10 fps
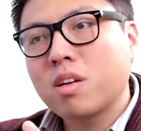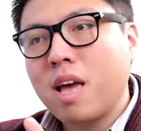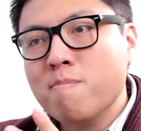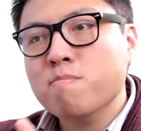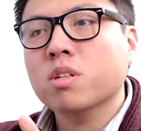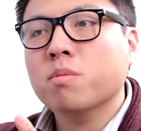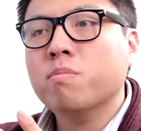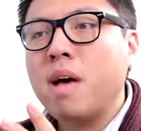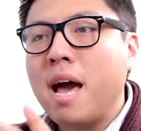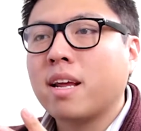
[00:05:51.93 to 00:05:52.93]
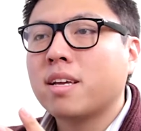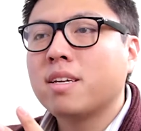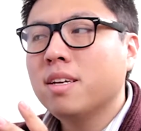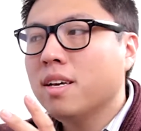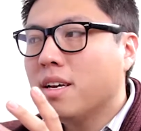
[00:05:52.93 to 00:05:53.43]
emblematic
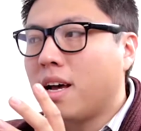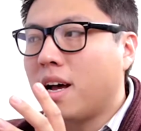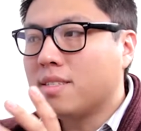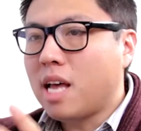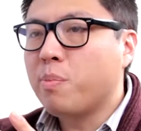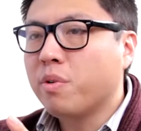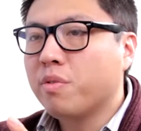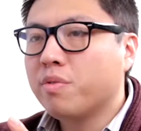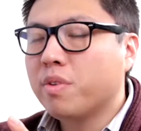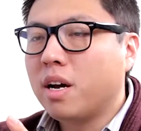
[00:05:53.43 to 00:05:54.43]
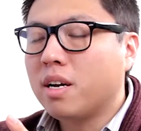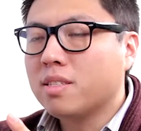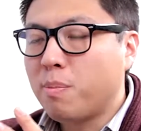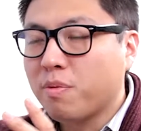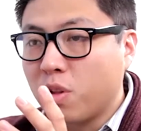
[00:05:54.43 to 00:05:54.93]
type
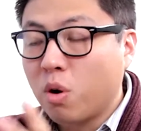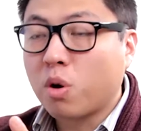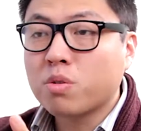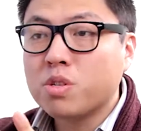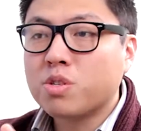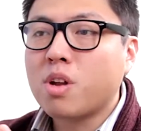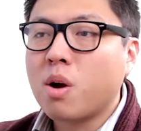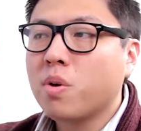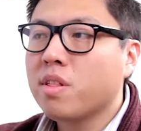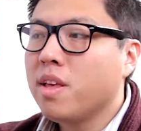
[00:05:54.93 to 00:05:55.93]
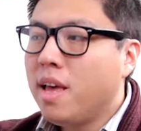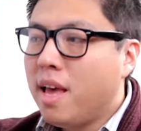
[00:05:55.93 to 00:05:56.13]
of logo to start with,